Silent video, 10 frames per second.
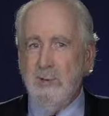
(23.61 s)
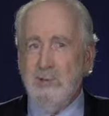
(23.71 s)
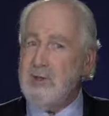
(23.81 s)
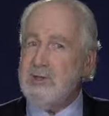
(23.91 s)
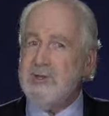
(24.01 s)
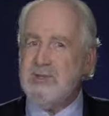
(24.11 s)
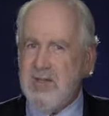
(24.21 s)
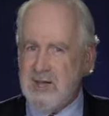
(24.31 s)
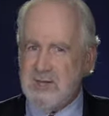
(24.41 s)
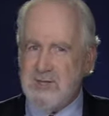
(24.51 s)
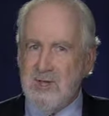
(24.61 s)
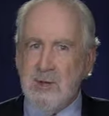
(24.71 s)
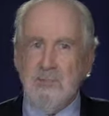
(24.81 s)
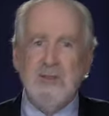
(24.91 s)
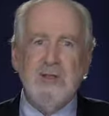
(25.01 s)
Billions, yes,
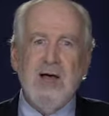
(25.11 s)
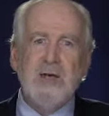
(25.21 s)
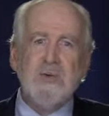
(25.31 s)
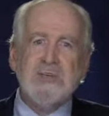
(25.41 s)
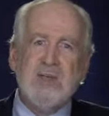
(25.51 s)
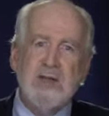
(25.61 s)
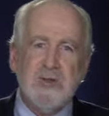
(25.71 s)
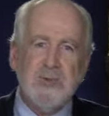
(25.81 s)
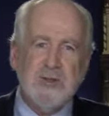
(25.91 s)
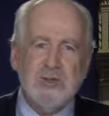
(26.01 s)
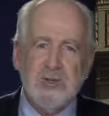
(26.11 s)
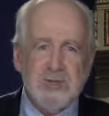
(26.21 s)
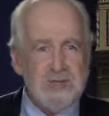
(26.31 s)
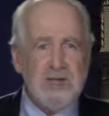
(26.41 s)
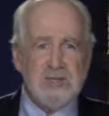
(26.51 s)
but the lottery's contribution
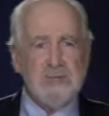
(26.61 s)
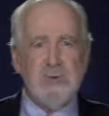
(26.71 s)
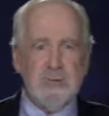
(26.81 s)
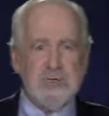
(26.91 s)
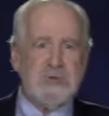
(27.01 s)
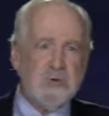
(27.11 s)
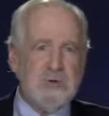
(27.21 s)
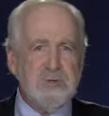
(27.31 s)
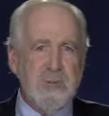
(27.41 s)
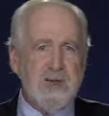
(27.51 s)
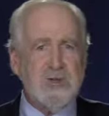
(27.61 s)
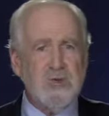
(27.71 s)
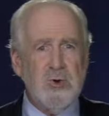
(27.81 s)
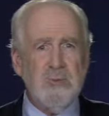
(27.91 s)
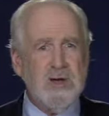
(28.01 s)
to Texas public schools amounted
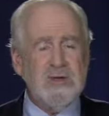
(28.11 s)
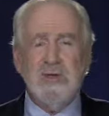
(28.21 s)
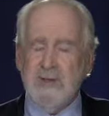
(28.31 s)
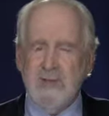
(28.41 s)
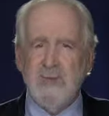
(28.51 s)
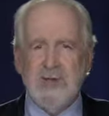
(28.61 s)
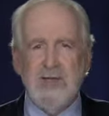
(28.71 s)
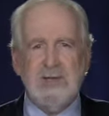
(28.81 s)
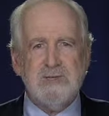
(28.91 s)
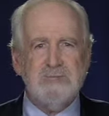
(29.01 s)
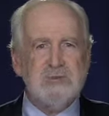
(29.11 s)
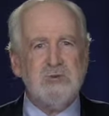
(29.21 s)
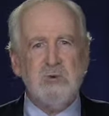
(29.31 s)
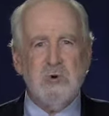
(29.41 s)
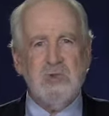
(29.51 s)
to about three days of
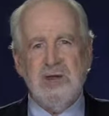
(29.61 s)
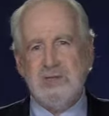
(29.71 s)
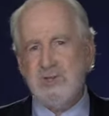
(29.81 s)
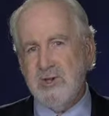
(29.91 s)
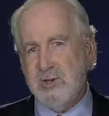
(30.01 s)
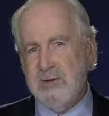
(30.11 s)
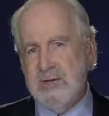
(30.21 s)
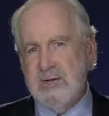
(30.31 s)
school last year.